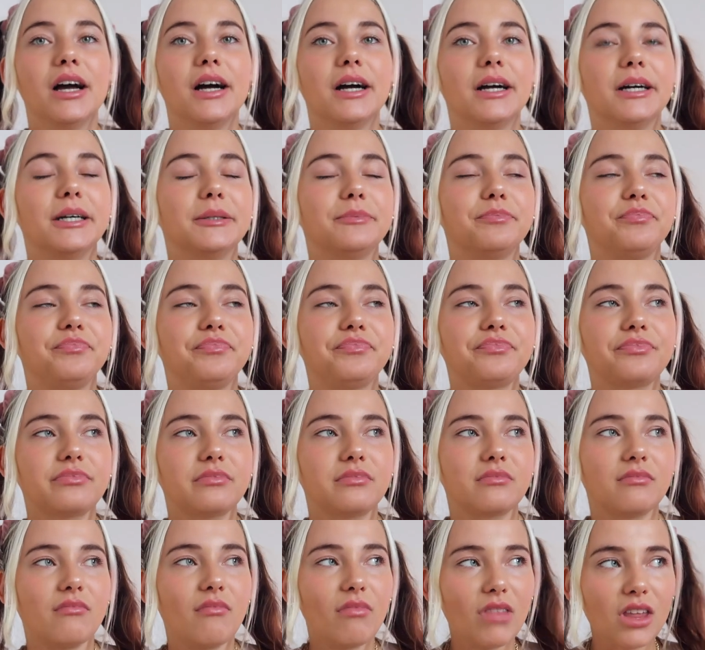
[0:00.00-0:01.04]
Um,
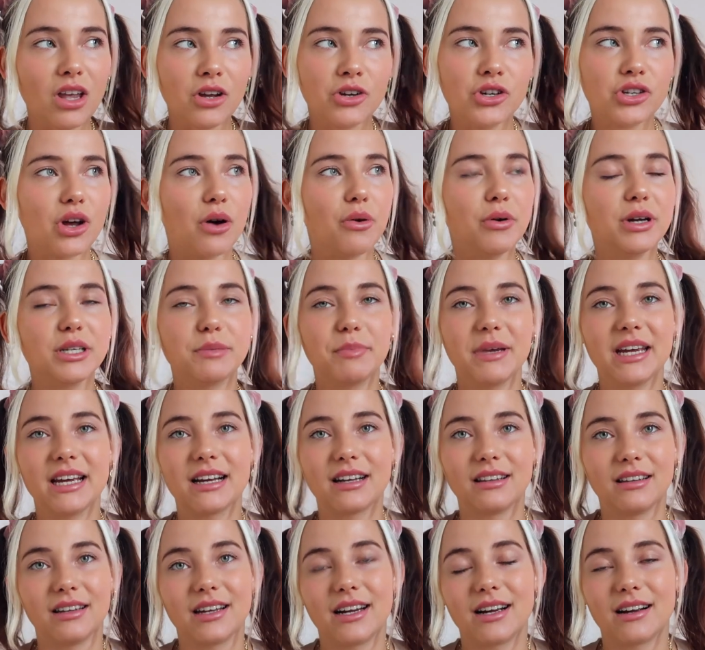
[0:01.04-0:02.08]
just always be
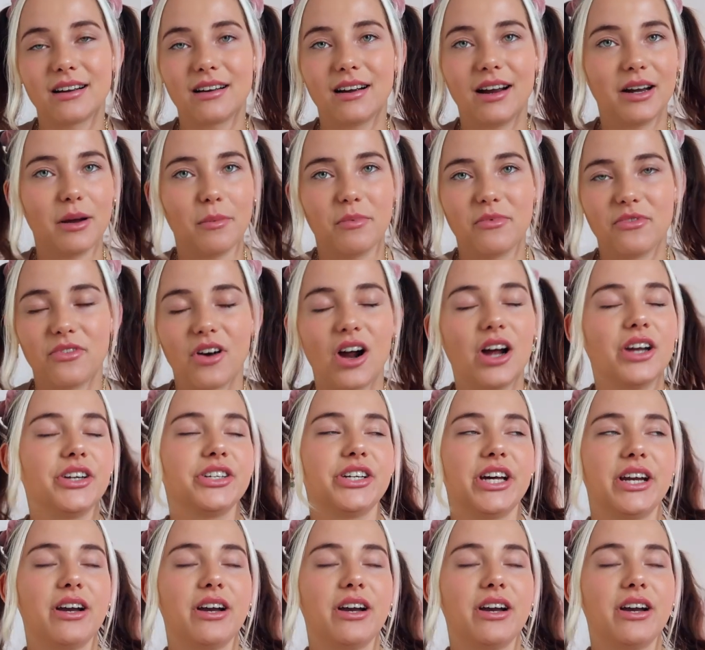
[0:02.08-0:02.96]
clear and upfront